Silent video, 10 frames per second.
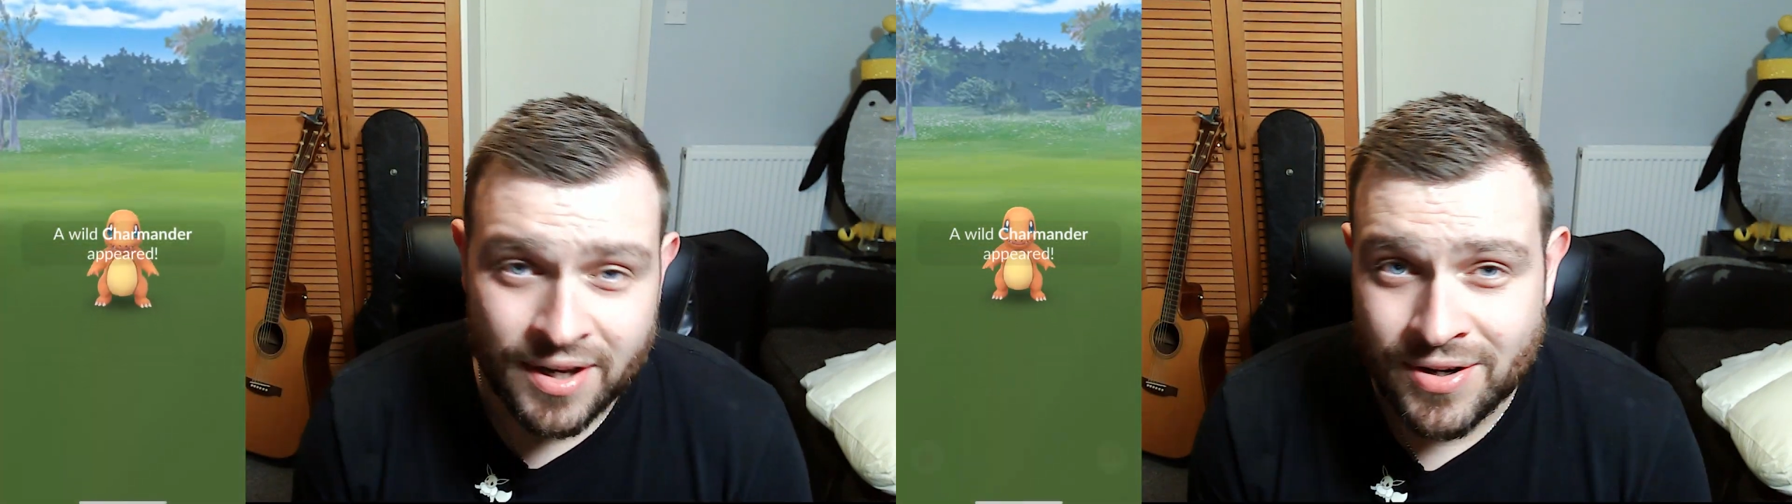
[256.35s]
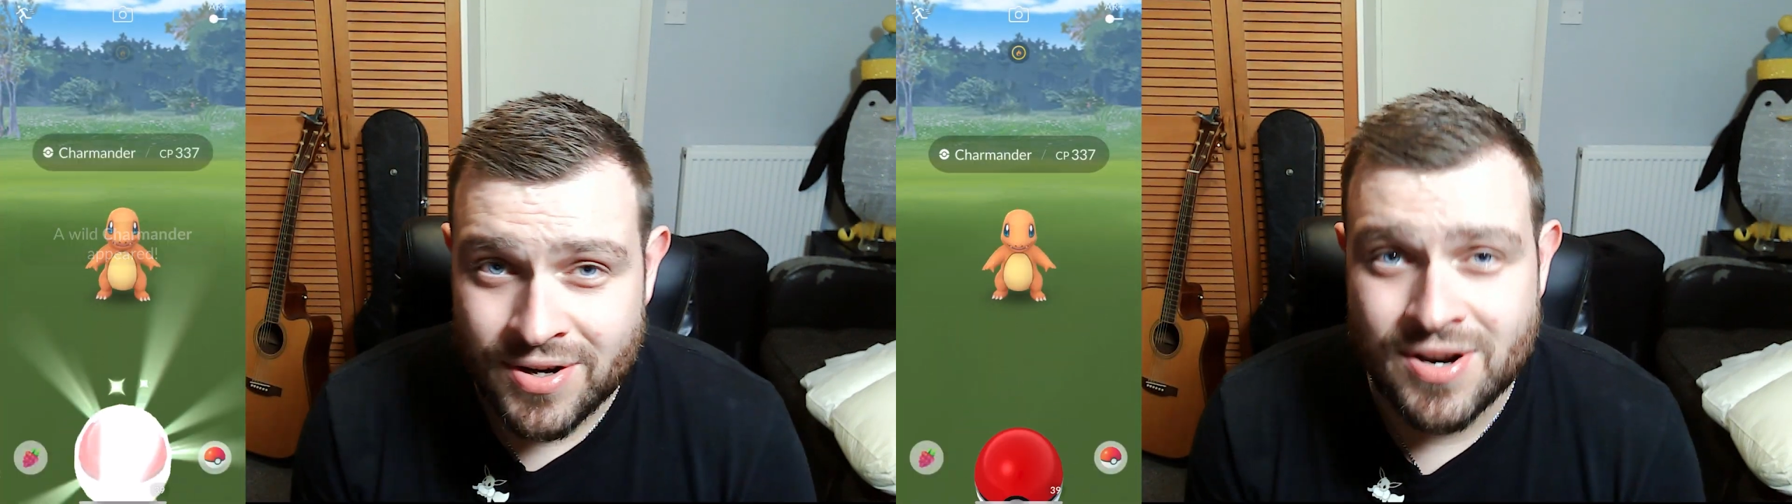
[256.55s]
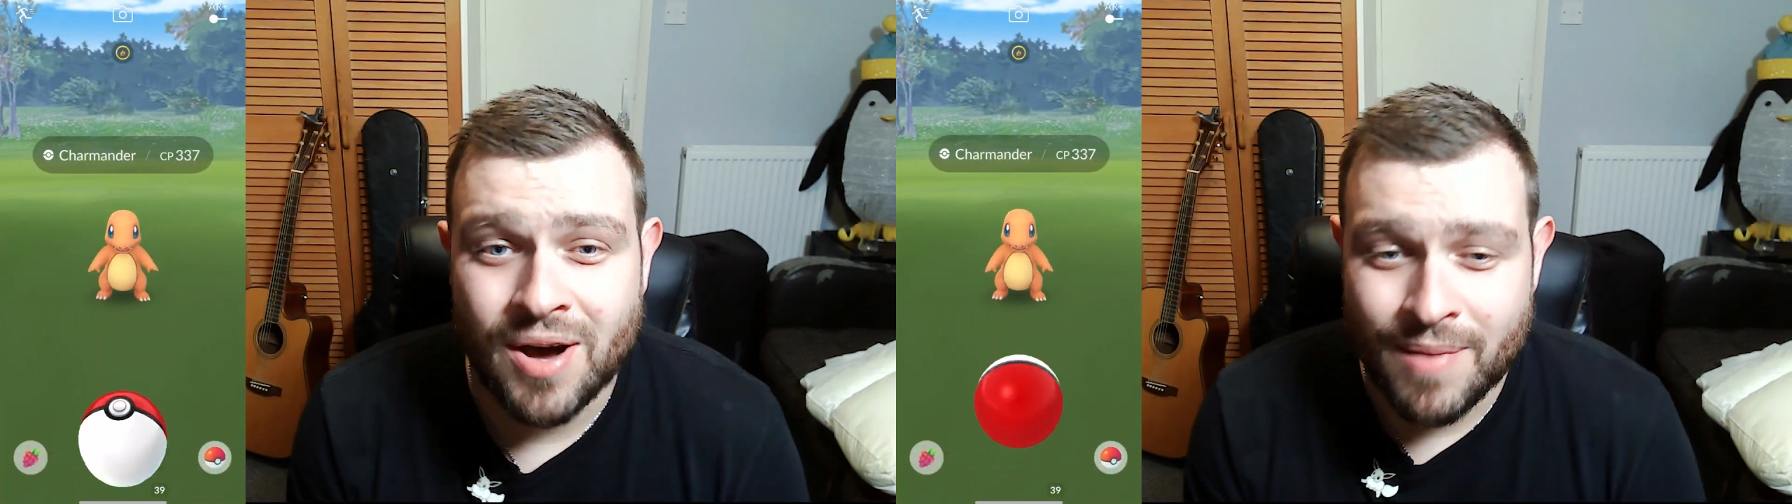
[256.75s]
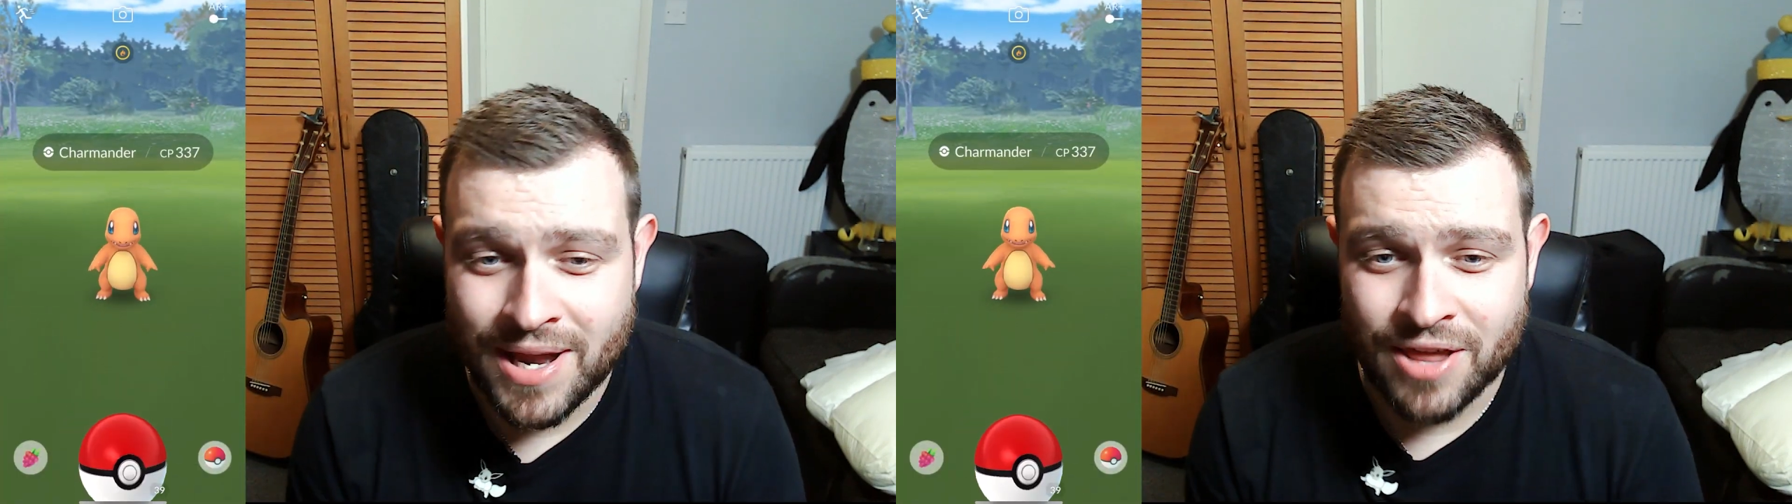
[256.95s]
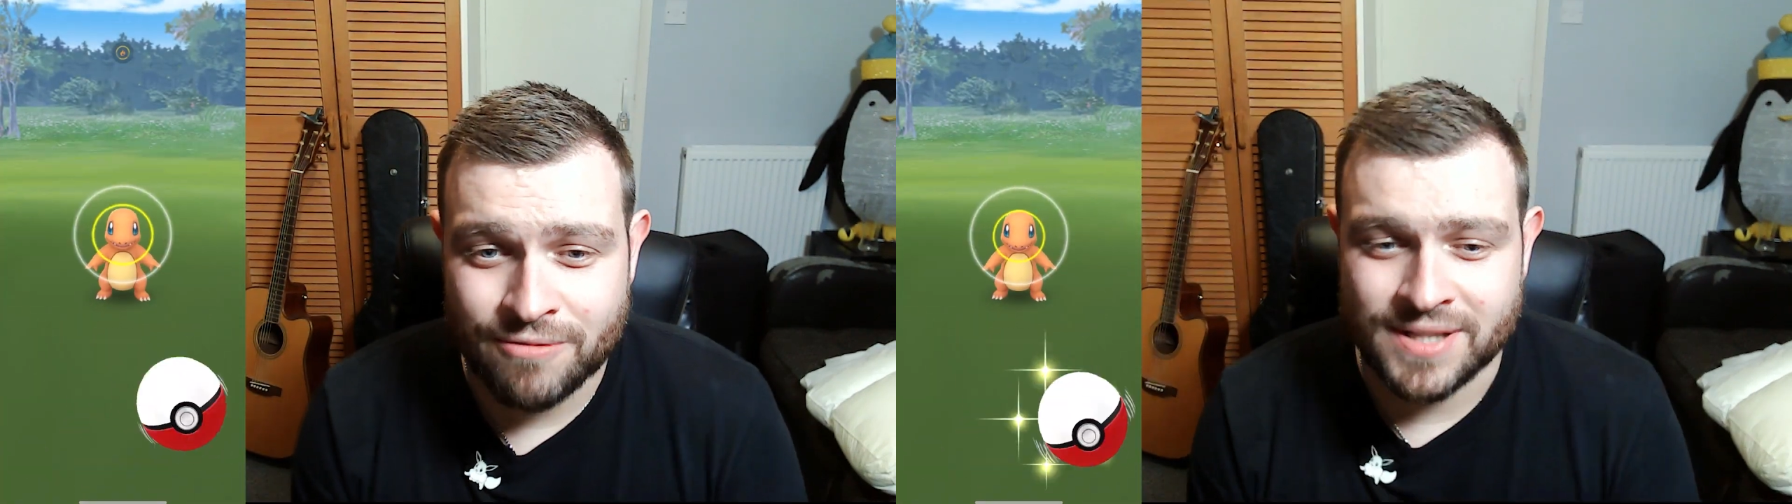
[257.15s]
Not
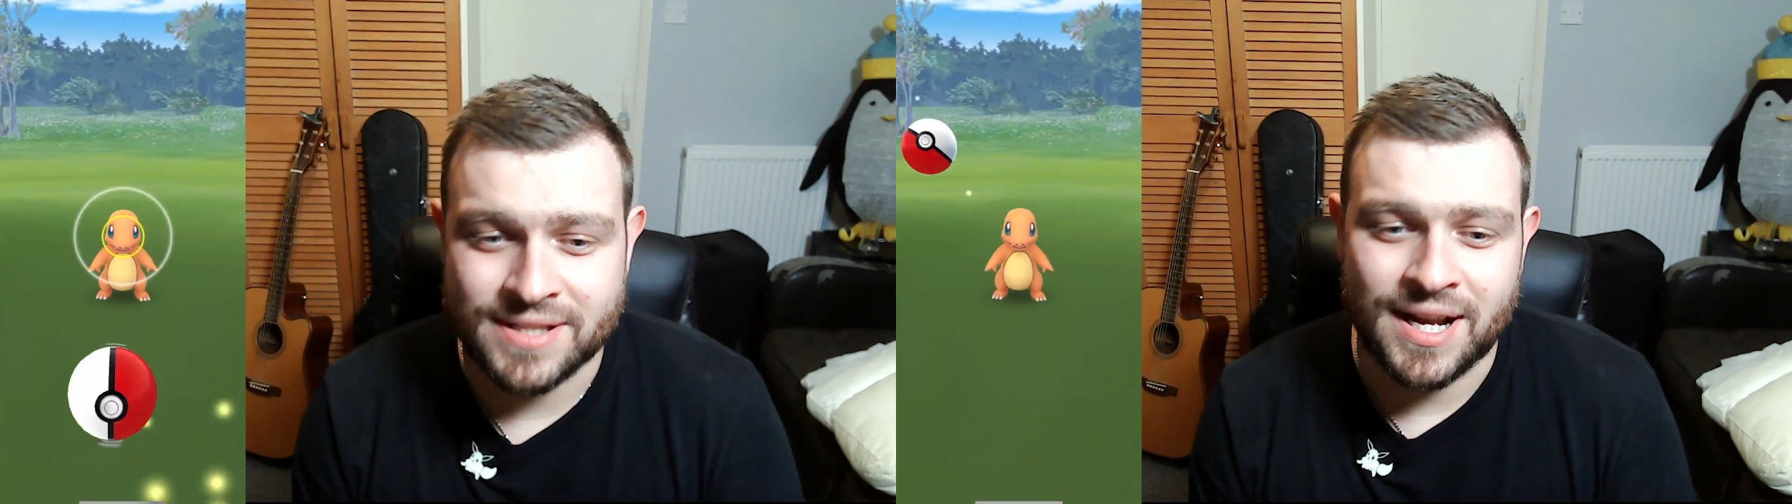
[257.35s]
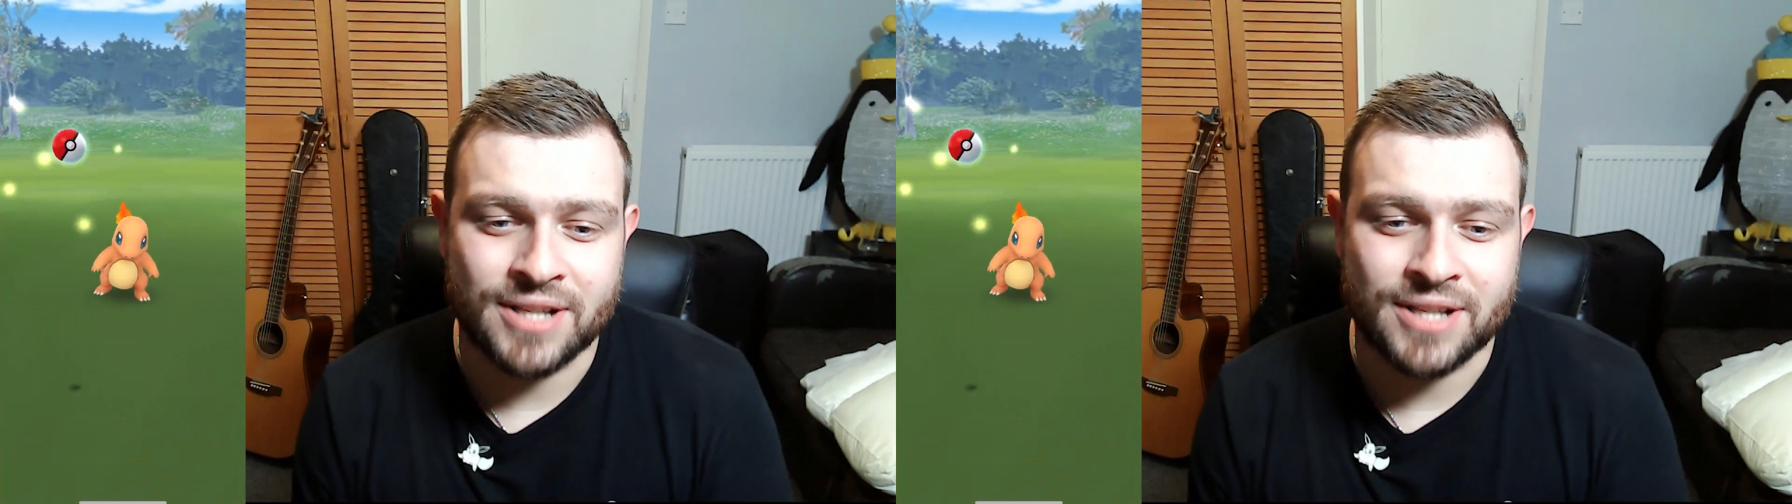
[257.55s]
many 3-star